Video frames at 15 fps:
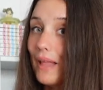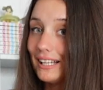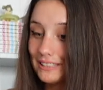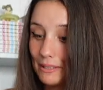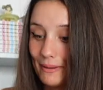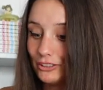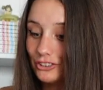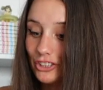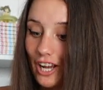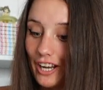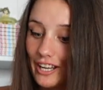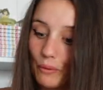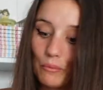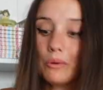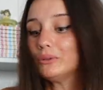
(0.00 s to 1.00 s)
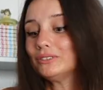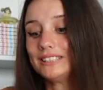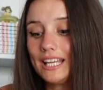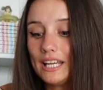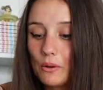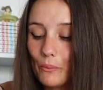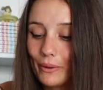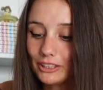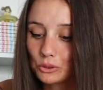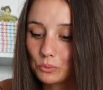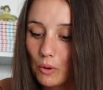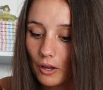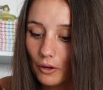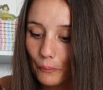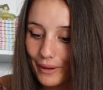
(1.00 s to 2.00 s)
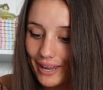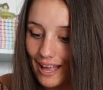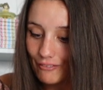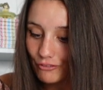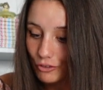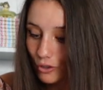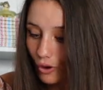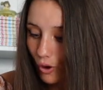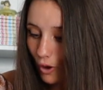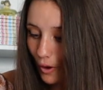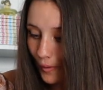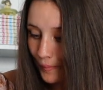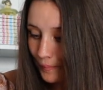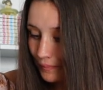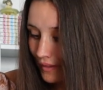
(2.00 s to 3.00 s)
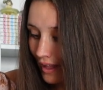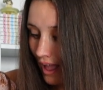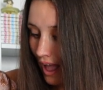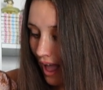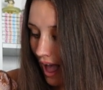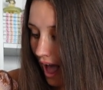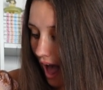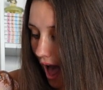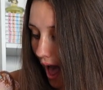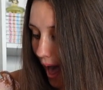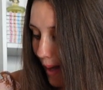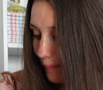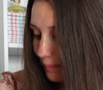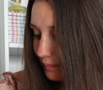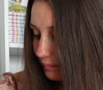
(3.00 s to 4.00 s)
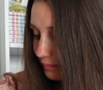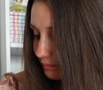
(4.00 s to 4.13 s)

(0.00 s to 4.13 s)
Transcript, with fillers: as I mentioned earlier, we will see which one we have got. Um,